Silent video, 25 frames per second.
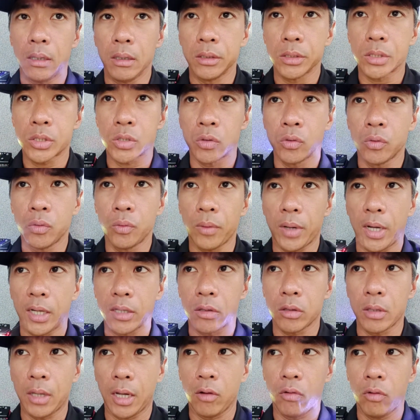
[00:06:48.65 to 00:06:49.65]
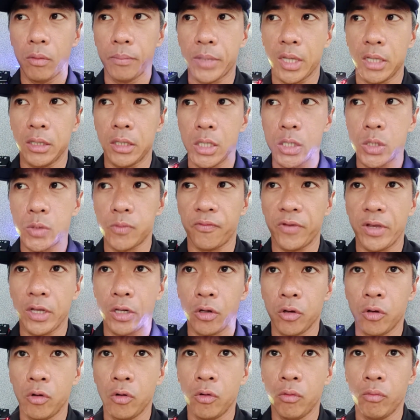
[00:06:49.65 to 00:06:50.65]
So I hope that this
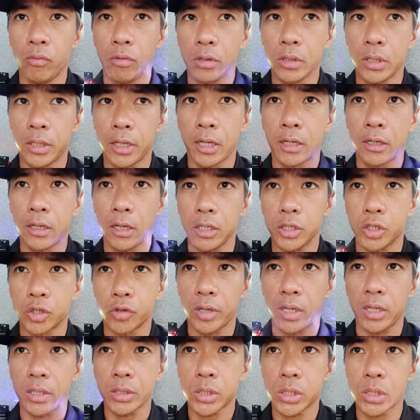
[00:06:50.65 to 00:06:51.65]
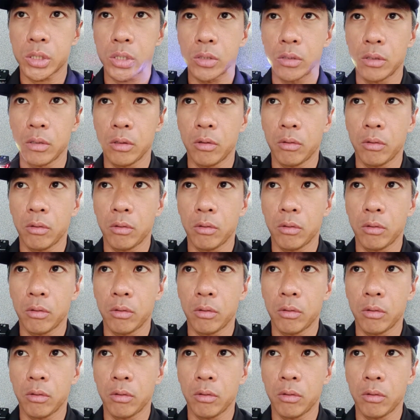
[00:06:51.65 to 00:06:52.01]
video would then address